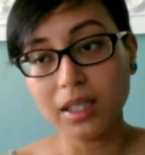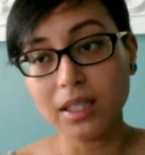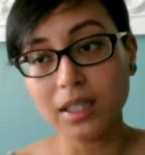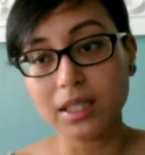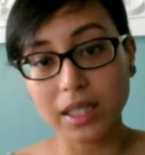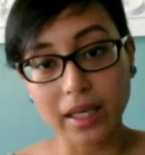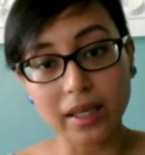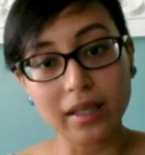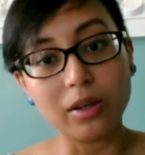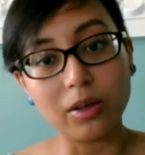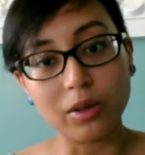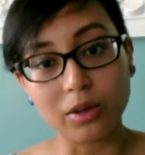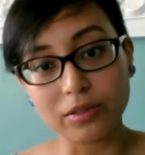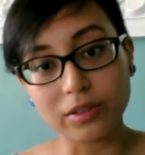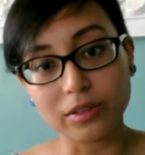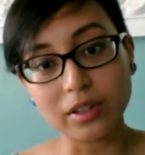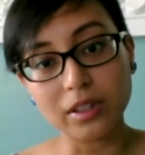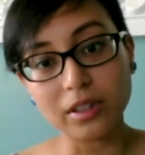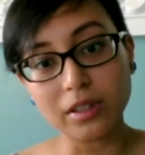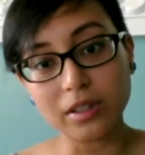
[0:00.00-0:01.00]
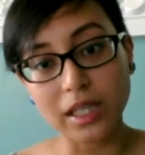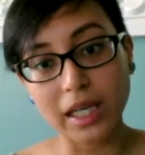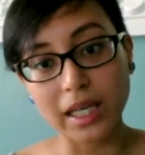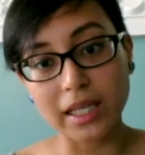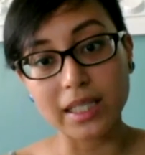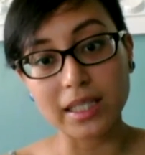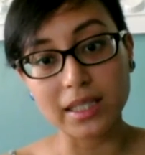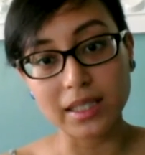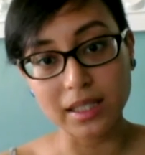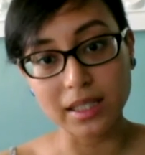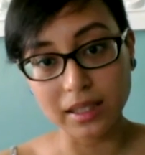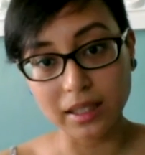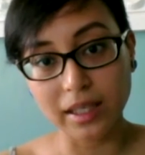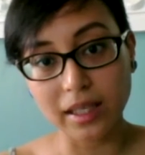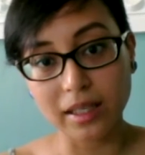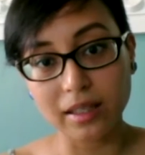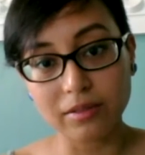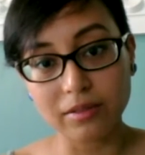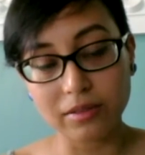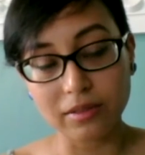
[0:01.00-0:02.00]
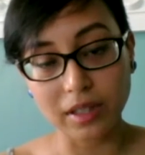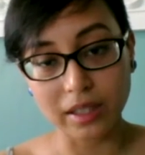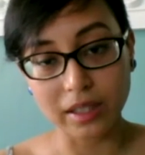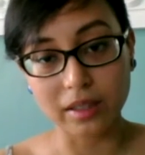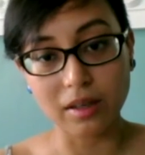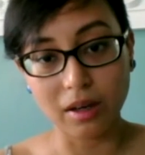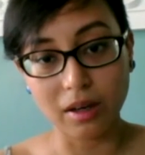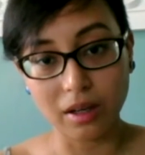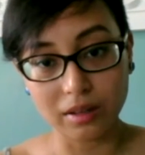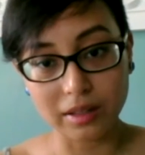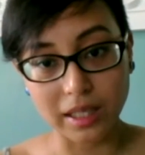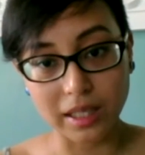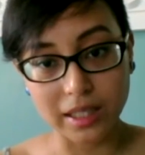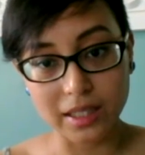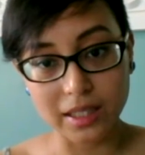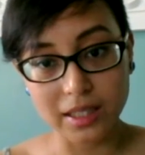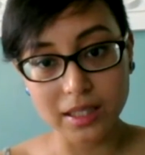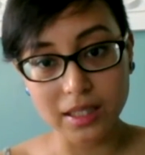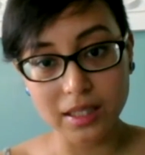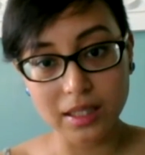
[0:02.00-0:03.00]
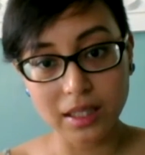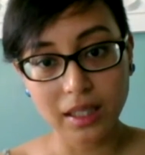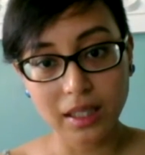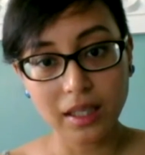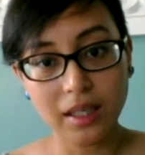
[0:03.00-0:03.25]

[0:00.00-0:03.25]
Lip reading: take over, enslave, and colonize